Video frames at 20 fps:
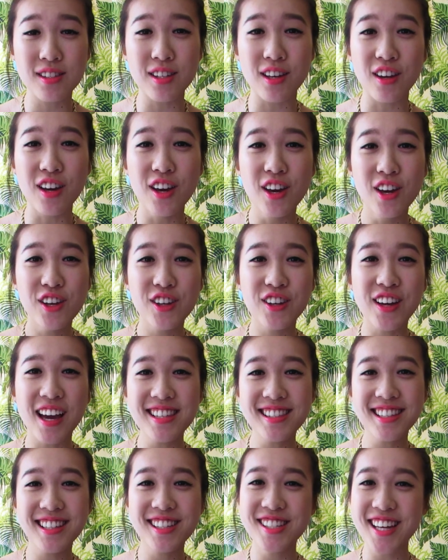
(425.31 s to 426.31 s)
So you
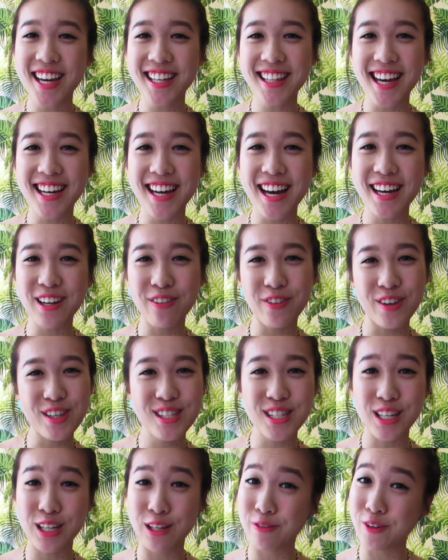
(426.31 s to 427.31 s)
guys can check that out if you're
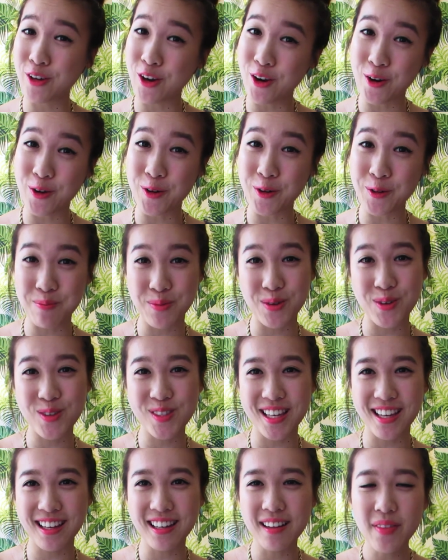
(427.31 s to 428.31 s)
sick of your old
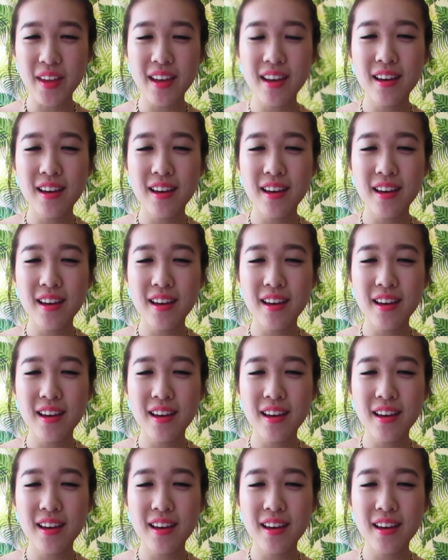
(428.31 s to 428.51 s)
music.